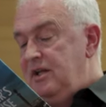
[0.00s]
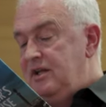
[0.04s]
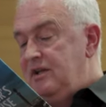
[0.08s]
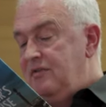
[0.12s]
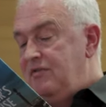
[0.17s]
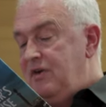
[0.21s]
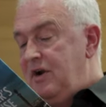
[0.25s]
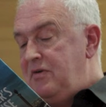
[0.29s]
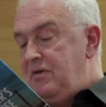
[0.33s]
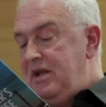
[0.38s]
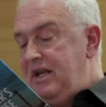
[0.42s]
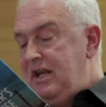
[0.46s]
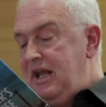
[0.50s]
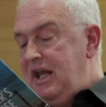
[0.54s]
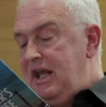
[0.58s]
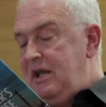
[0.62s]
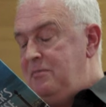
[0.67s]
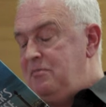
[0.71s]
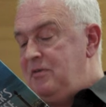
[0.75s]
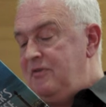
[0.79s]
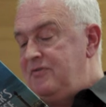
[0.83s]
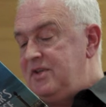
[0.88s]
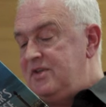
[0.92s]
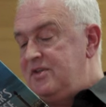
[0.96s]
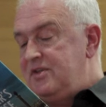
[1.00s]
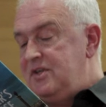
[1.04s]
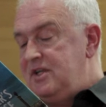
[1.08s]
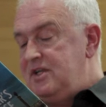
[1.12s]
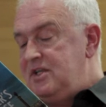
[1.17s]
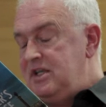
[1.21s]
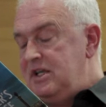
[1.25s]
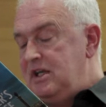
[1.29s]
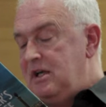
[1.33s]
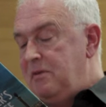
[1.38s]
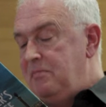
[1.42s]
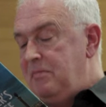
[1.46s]
the very name of the
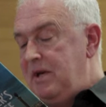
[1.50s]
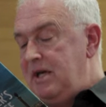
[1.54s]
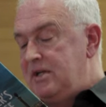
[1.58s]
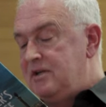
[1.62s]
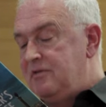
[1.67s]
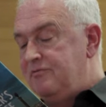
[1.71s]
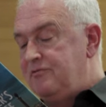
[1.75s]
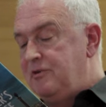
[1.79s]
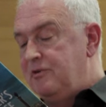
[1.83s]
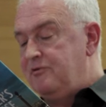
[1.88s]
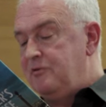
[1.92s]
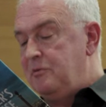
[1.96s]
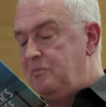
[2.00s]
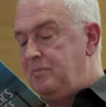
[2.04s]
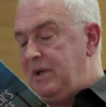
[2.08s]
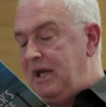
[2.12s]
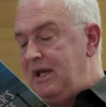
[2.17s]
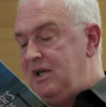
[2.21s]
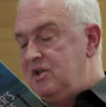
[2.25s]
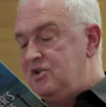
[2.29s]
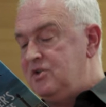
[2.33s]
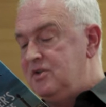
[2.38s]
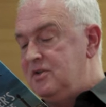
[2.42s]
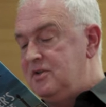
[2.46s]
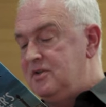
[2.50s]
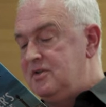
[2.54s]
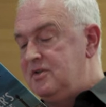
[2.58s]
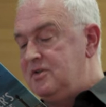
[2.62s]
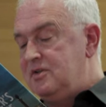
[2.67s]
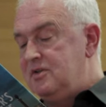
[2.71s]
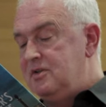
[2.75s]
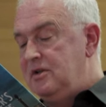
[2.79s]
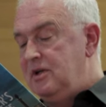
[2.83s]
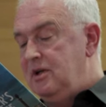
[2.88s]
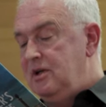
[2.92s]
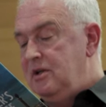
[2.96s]
city a metaphor for
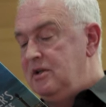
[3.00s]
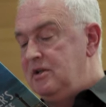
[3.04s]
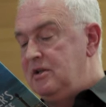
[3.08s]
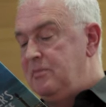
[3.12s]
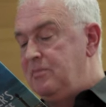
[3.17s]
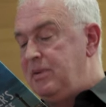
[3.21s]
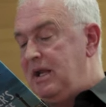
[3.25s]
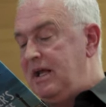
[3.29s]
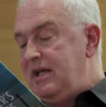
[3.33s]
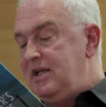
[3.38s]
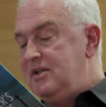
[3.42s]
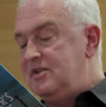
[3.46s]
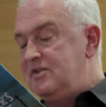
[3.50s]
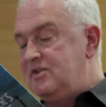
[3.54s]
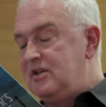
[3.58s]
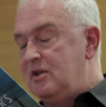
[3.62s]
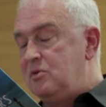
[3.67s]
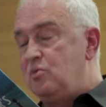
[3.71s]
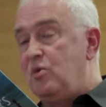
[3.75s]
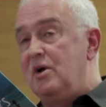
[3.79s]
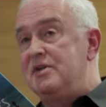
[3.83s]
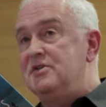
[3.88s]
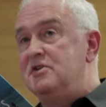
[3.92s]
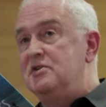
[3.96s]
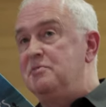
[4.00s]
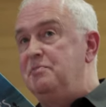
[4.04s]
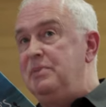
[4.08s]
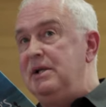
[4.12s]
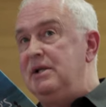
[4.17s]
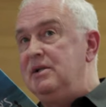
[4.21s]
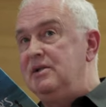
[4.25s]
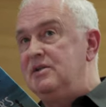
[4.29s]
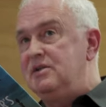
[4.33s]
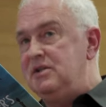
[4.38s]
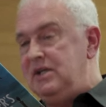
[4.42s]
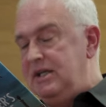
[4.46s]
patience, the place that wasn't
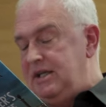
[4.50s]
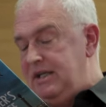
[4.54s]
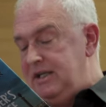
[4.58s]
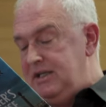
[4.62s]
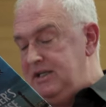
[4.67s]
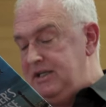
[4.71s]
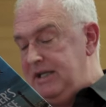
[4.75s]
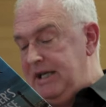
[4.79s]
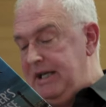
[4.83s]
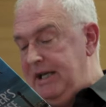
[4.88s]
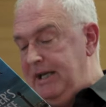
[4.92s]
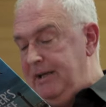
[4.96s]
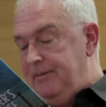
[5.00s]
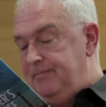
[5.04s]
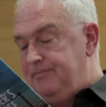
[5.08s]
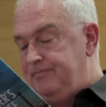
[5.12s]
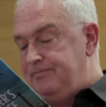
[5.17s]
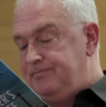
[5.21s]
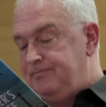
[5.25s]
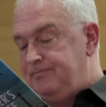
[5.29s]
built in a day.